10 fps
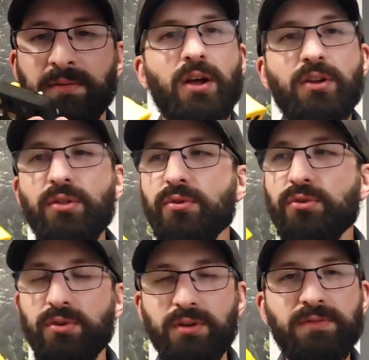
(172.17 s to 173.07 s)
Another
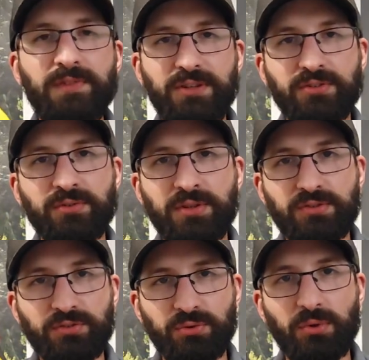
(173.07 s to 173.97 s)
good feature this
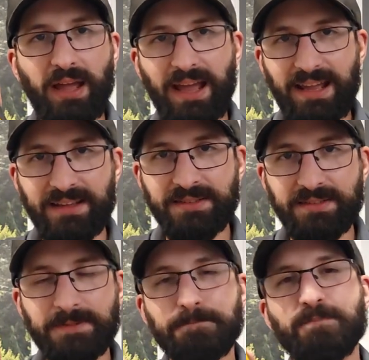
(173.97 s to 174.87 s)
tool
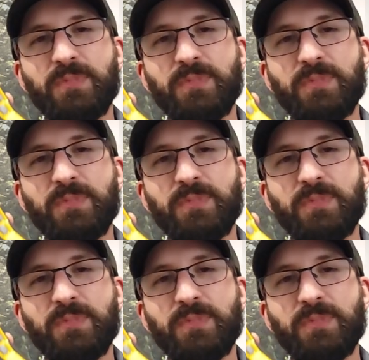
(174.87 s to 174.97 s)
has